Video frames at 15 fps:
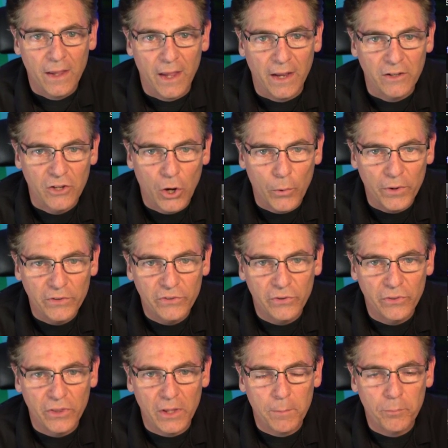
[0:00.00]
and go into
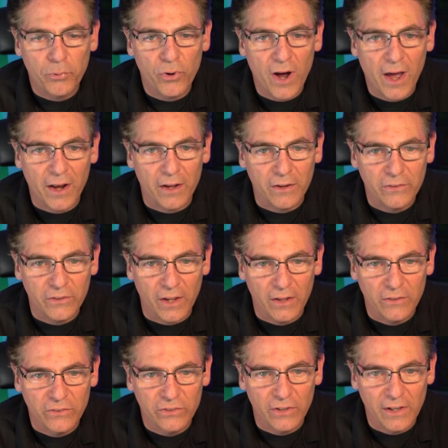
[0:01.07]
the products
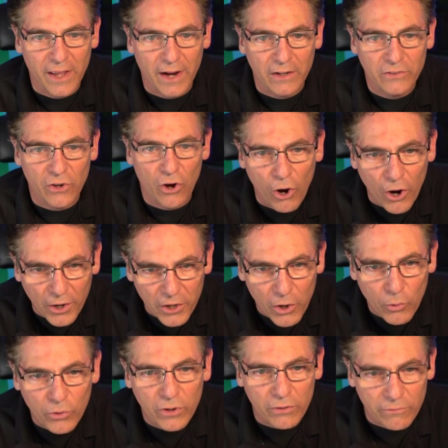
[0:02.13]
and select
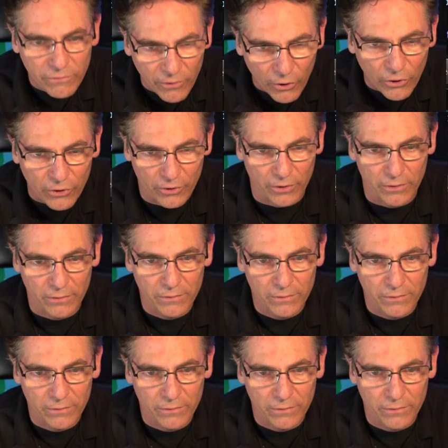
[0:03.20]
audio converter.